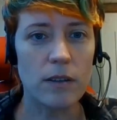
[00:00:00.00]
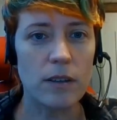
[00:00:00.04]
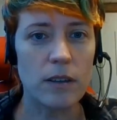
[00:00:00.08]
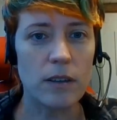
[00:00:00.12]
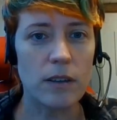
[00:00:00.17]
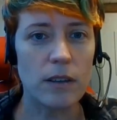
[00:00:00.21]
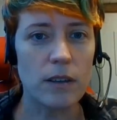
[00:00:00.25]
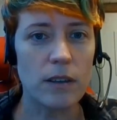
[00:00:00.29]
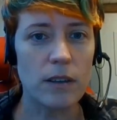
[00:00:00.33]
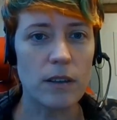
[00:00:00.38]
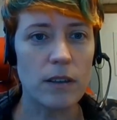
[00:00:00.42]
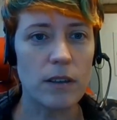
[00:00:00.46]

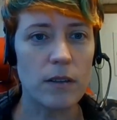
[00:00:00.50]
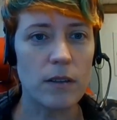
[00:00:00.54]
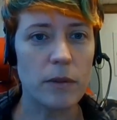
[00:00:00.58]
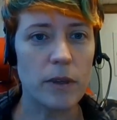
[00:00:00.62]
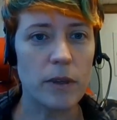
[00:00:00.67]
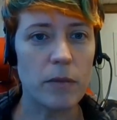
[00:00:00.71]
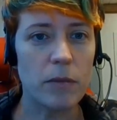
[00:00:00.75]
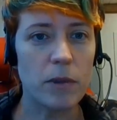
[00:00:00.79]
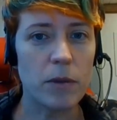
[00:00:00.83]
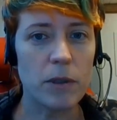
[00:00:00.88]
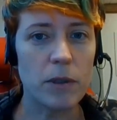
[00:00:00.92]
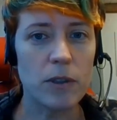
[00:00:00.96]
Yeah,
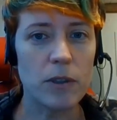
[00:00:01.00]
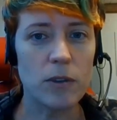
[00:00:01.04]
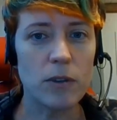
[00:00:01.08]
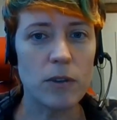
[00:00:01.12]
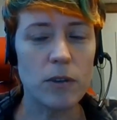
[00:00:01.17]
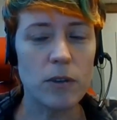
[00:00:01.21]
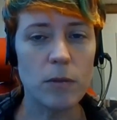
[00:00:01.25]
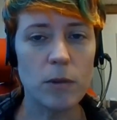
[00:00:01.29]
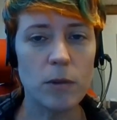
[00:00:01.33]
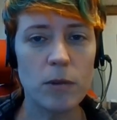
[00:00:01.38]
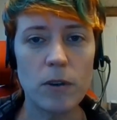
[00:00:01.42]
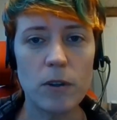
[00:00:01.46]
maybe we
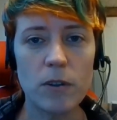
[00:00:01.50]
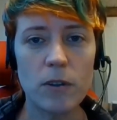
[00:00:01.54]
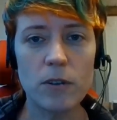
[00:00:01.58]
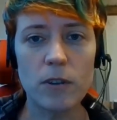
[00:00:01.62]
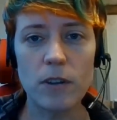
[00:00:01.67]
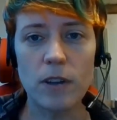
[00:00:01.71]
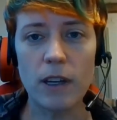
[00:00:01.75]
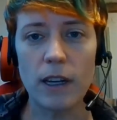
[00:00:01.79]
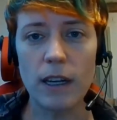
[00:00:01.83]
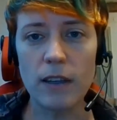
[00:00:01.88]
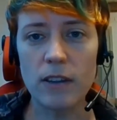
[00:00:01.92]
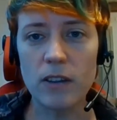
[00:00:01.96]
should move on
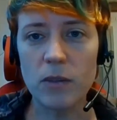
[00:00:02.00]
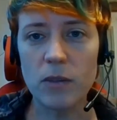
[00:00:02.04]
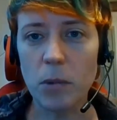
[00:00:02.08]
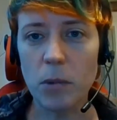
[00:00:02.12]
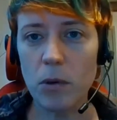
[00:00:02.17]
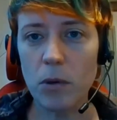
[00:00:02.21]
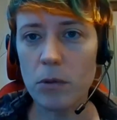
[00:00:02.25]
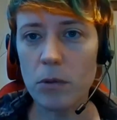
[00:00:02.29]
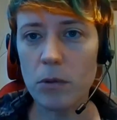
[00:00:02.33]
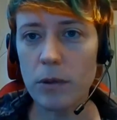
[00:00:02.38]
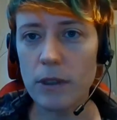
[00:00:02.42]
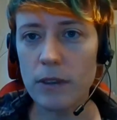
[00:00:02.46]
to the next
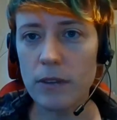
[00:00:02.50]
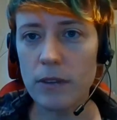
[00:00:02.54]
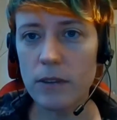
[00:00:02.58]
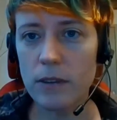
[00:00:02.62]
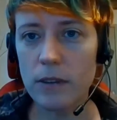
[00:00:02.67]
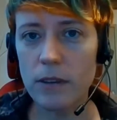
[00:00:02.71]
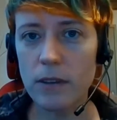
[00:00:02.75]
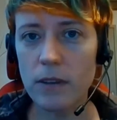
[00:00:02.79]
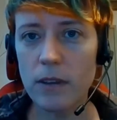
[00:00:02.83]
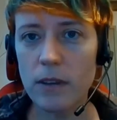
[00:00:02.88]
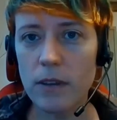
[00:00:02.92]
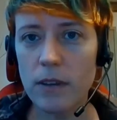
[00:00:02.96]
poll
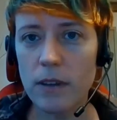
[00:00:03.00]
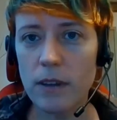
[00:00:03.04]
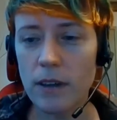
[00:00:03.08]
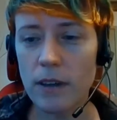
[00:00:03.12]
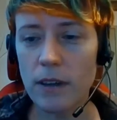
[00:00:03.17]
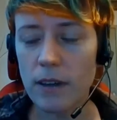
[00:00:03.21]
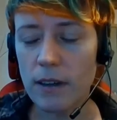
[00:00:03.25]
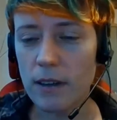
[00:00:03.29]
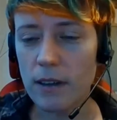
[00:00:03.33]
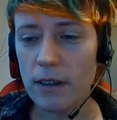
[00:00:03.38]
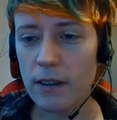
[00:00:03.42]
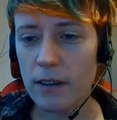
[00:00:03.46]
question.
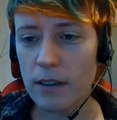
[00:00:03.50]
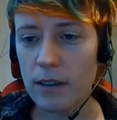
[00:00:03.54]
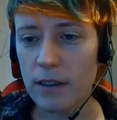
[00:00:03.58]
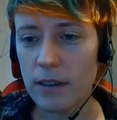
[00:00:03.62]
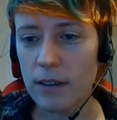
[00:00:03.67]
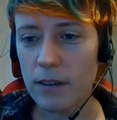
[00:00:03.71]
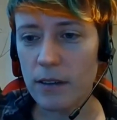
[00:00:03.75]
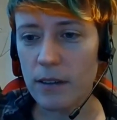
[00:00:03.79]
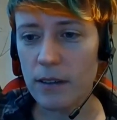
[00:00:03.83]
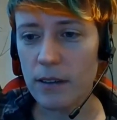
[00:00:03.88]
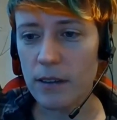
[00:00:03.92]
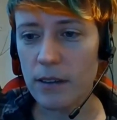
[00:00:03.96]
Uh,
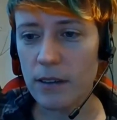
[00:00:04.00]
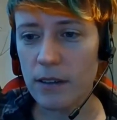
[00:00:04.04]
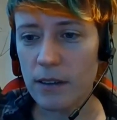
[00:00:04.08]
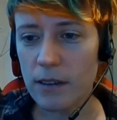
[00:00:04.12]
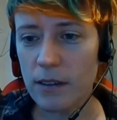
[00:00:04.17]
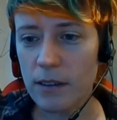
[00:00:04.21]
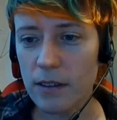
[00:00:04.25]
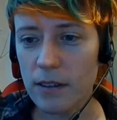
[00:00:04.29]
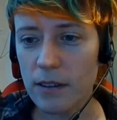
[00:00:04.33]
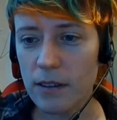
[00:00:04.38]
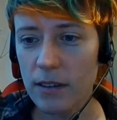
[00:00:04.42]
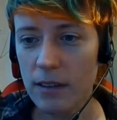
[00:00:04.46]

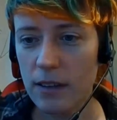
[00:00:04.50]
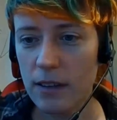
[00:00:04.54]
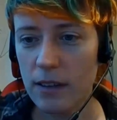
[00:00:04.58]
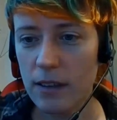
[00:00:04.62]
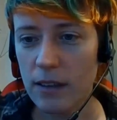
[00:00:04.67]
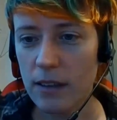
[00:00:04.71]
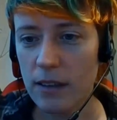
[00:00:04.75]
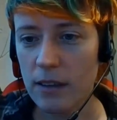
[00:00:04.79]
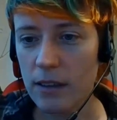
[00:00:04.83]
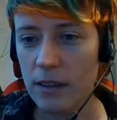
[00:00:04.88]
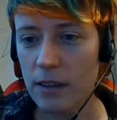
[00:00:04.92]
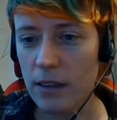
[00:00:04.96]

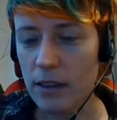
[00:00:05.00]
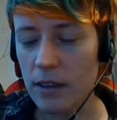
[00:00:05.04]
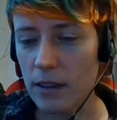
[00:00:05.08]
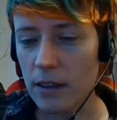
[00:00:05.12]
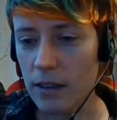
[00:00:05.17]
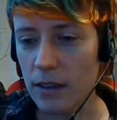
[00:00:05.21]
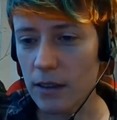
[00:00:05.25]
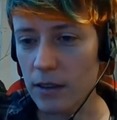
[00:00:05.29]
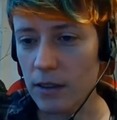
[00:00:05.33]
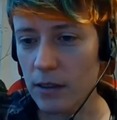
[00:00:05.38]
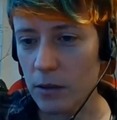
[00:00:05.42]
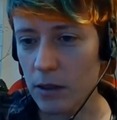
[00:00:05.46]

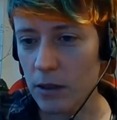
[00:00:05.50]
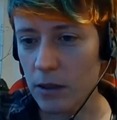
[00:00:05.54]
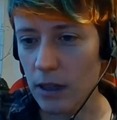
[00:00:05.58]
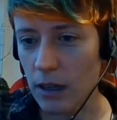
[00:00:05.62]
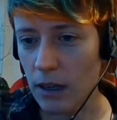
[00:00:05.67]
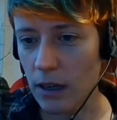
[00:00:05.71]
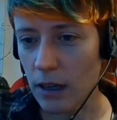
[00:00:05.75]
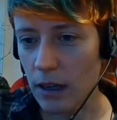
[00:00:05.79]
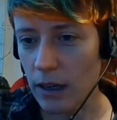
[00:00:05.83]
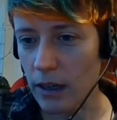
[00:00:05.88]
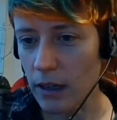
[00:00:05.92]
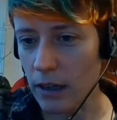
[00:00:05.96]
uh, okay,
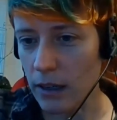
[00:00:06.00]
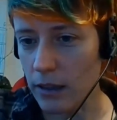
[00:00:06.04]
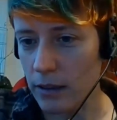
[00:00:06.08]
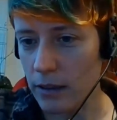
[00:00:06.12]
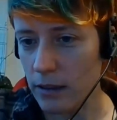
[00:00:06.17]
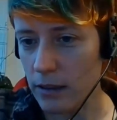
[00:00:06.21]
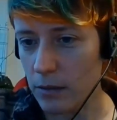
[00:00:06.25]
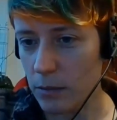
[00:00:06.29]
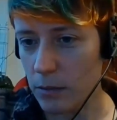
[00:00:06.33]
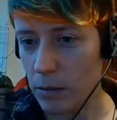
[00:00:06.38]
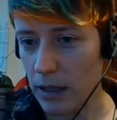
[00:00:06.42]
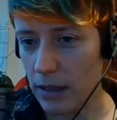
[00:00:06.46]

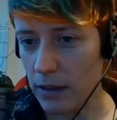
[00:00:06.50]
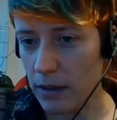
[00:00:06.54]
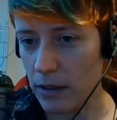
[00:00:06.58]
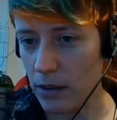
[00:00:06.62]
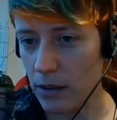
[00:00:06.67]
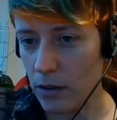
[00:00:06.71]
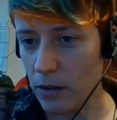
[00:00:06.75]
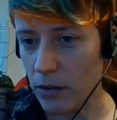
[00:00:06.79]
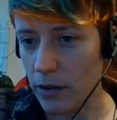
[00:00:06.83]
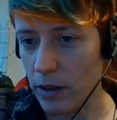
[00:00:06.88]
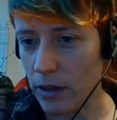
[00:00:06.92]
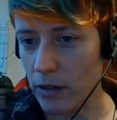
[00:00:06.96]
lilacs
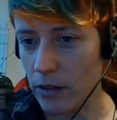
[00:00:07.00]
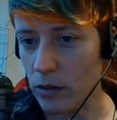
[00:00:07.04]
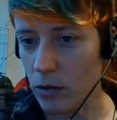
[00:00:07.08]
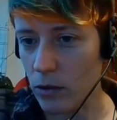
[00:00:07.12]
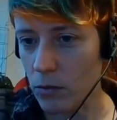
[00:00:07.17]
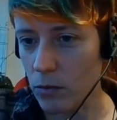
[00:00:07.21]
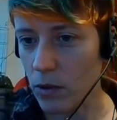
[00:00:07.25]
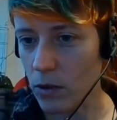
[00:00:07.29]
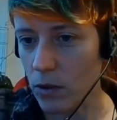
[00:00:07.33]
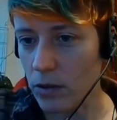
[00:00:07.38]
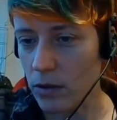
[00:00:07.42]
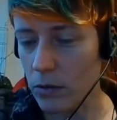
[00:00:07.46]
planted on dry
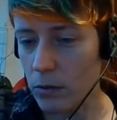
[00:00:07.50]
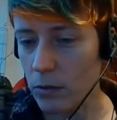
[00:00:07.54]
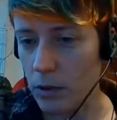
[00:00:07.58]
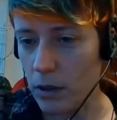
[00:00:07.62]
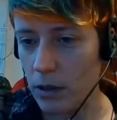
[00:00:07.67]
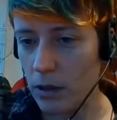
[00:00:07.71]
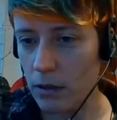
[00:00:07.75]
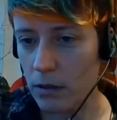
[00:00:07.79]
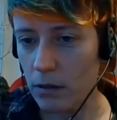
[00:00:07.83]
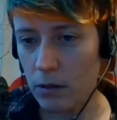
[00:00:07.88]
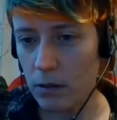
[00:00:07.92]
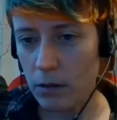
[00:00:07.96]
stone walls as
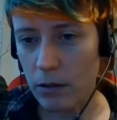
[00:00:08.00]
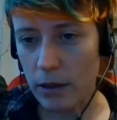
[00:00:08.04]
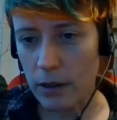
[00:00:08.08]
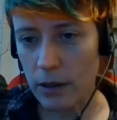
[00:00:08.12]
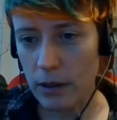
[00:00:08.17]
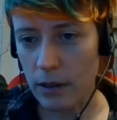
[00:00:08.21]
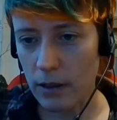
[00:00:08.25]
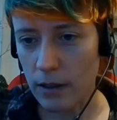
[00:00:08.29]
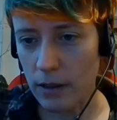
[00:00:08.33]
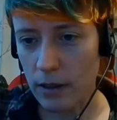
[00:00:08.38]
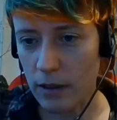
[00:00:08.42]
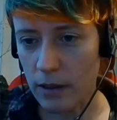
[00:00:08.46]
well. All right.